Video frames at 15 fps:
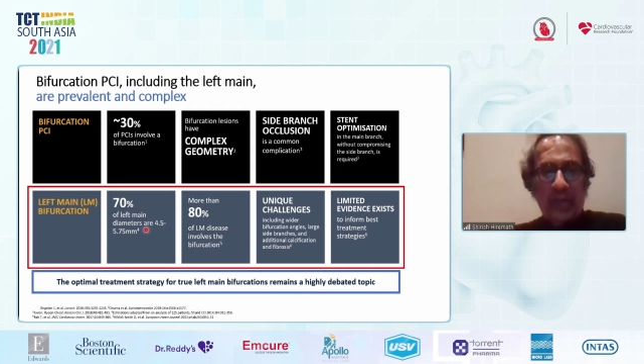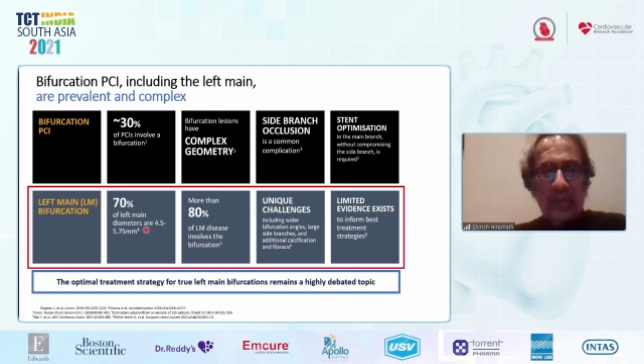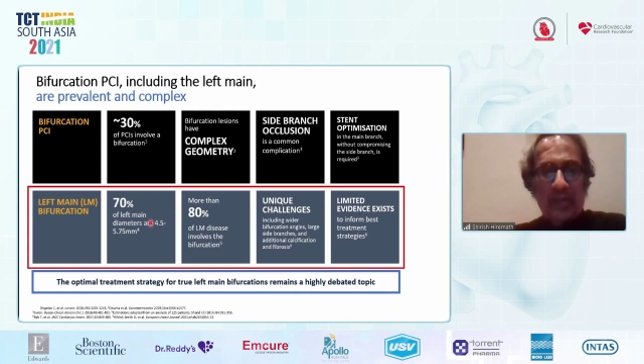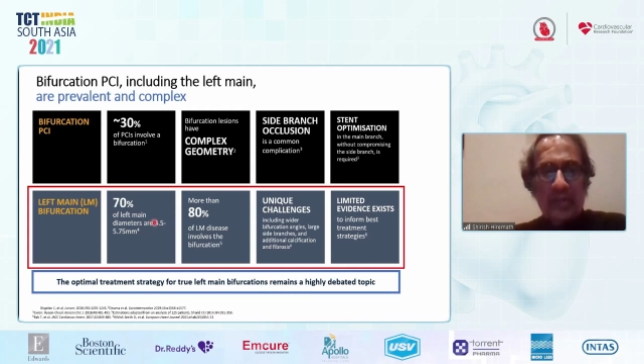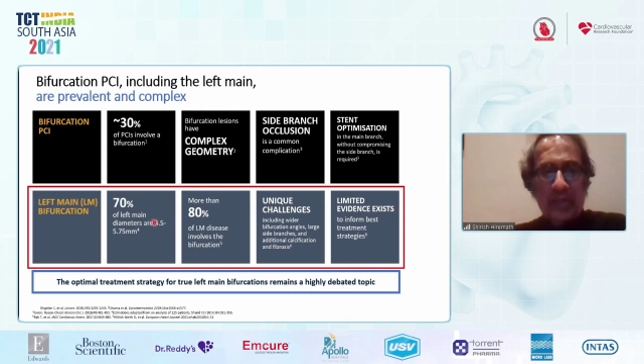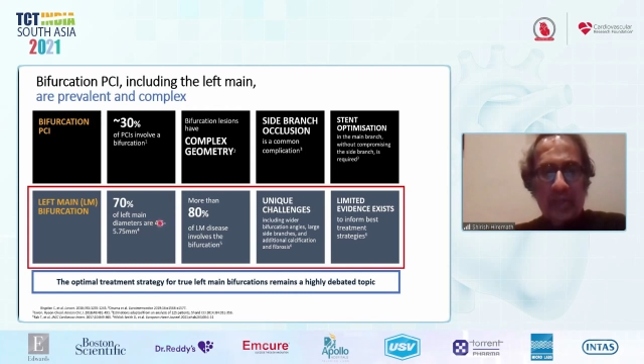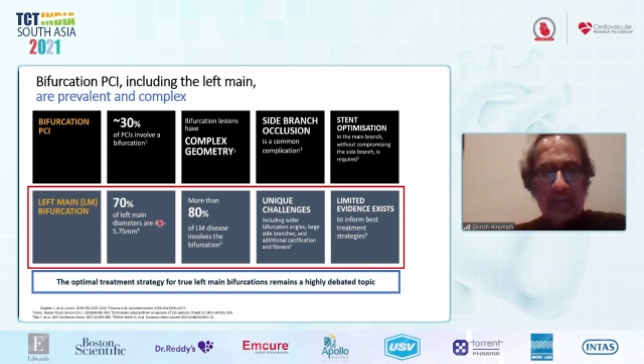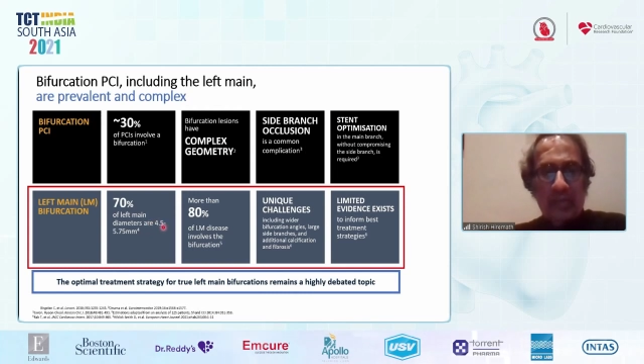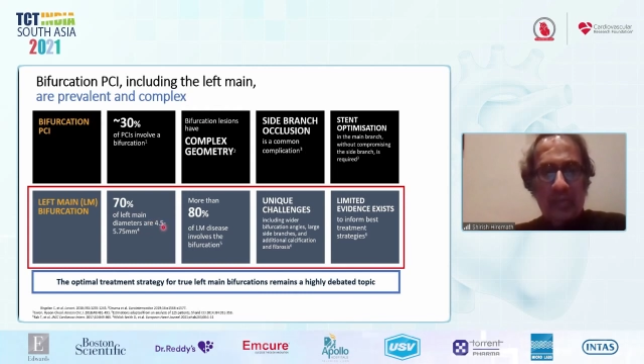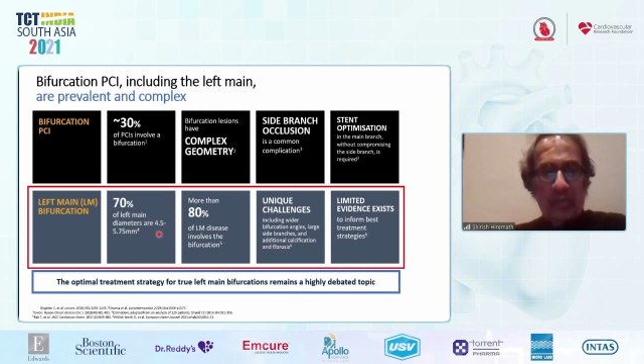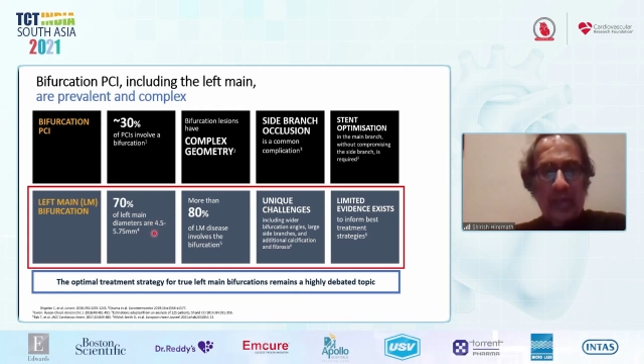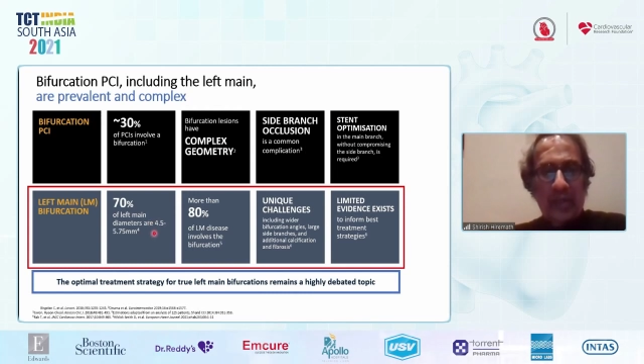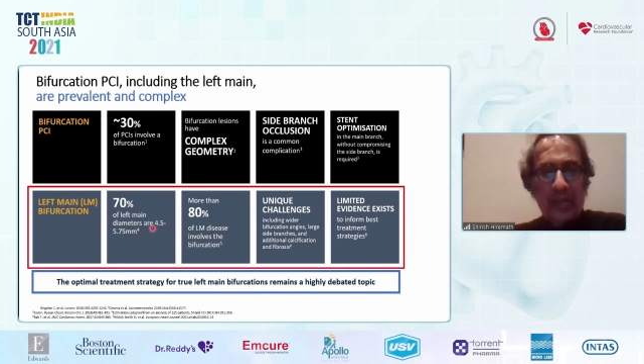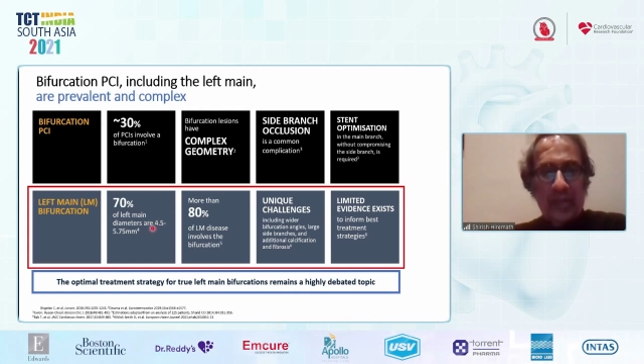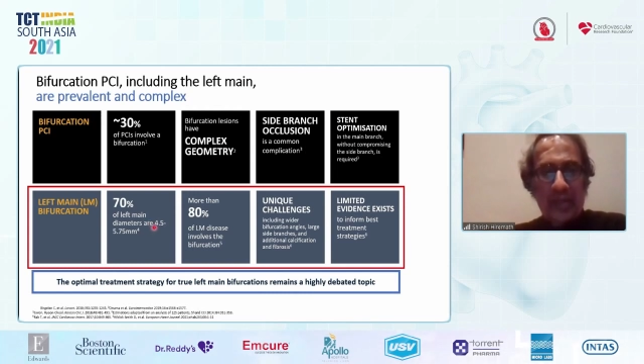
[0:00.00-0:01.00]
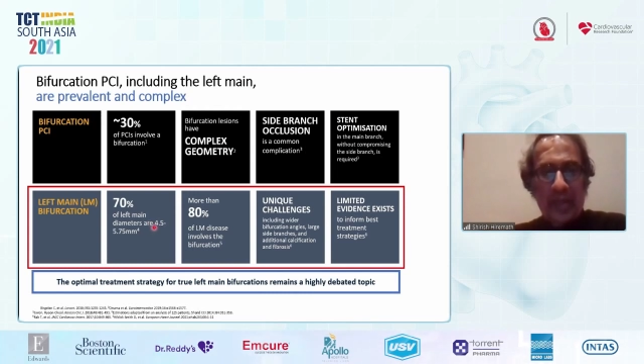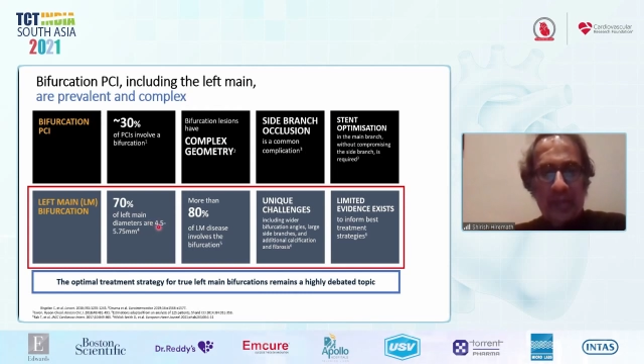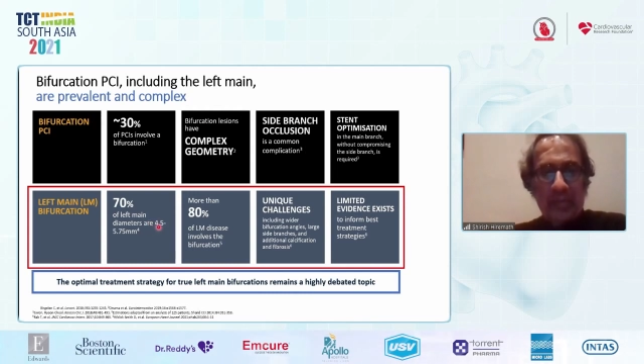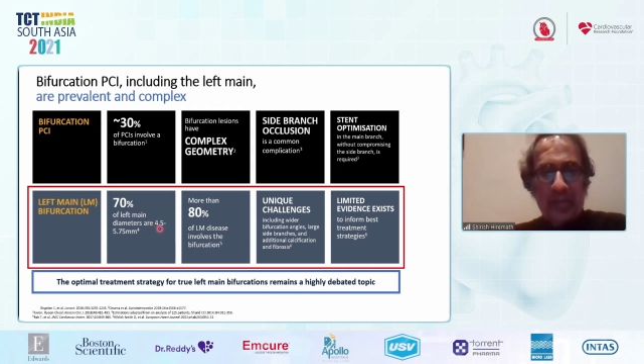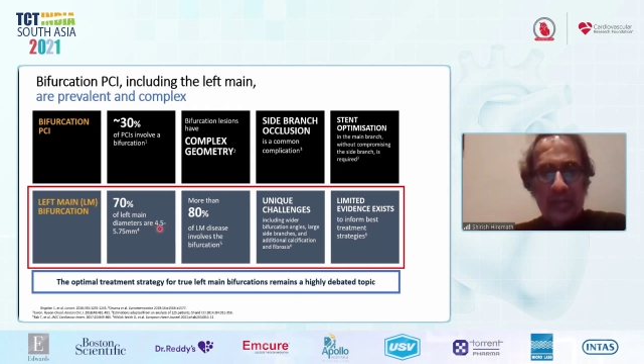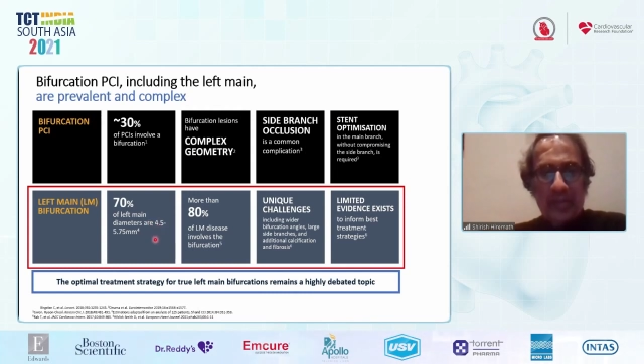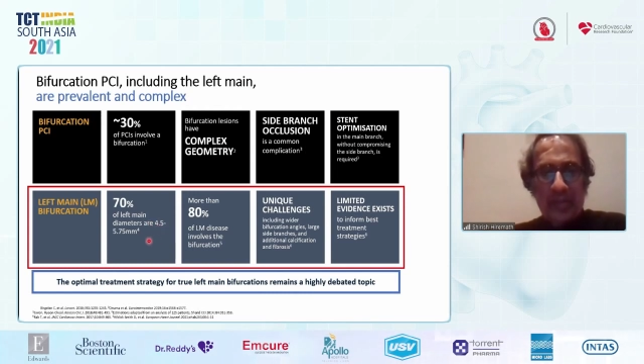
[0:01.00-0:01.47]
mains have bigger
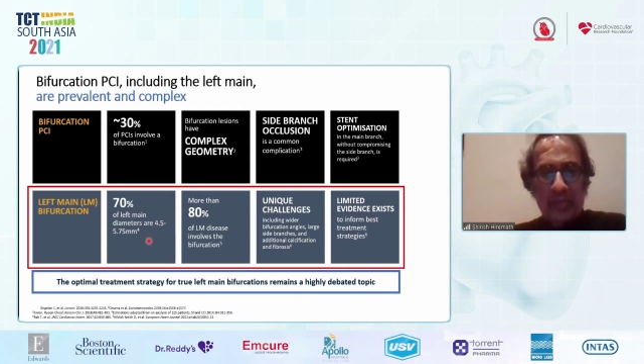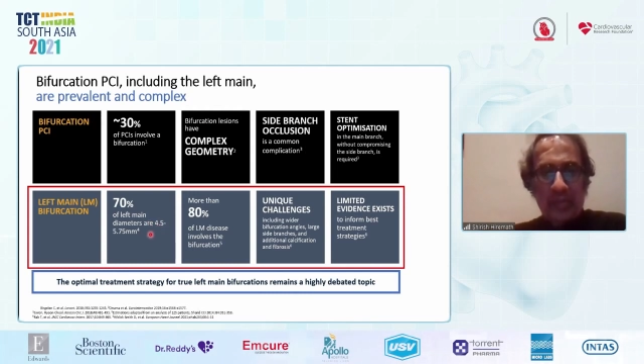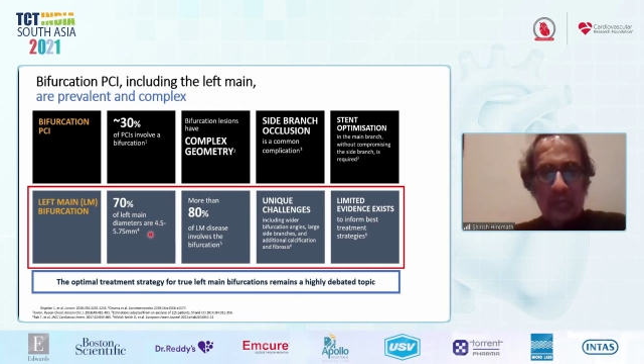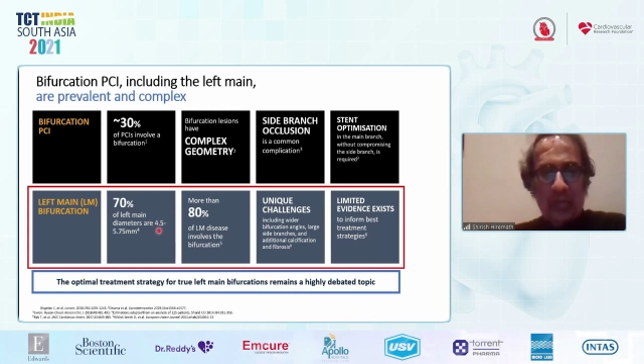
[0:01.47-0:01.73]
diameter,